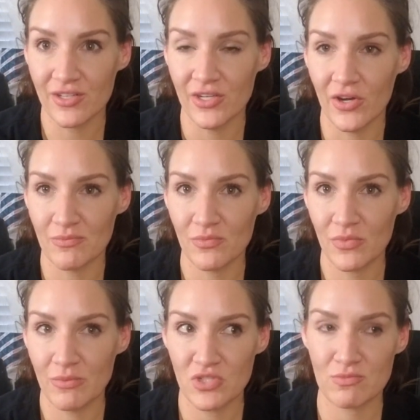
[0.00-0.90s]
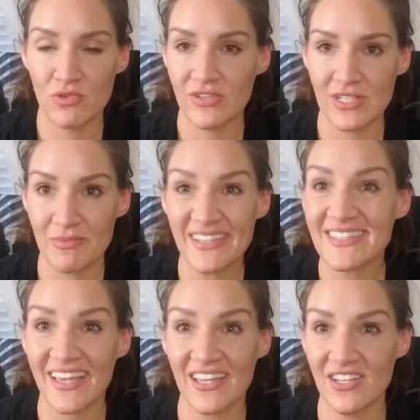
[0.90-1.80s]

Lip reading: You know, I'm just moving into my second